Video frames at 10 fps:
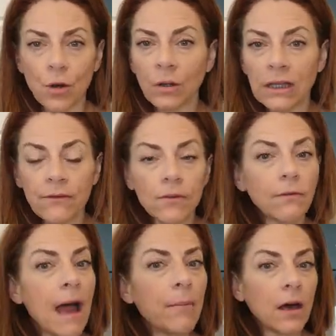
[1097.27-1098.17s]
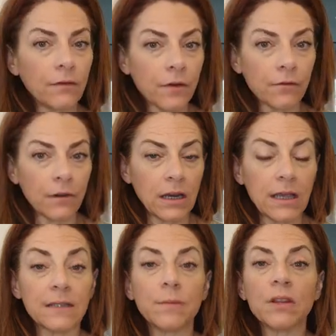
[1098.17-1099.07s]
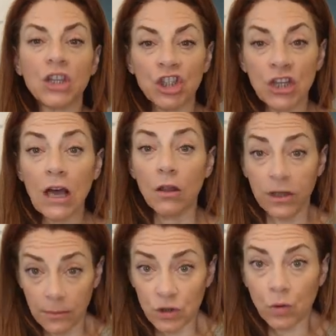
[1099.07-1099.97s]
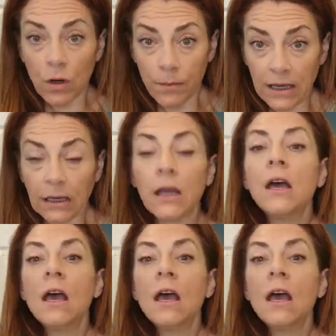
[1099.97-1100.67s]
You don't leave the wrap on for three days, but the gel, the absorbing,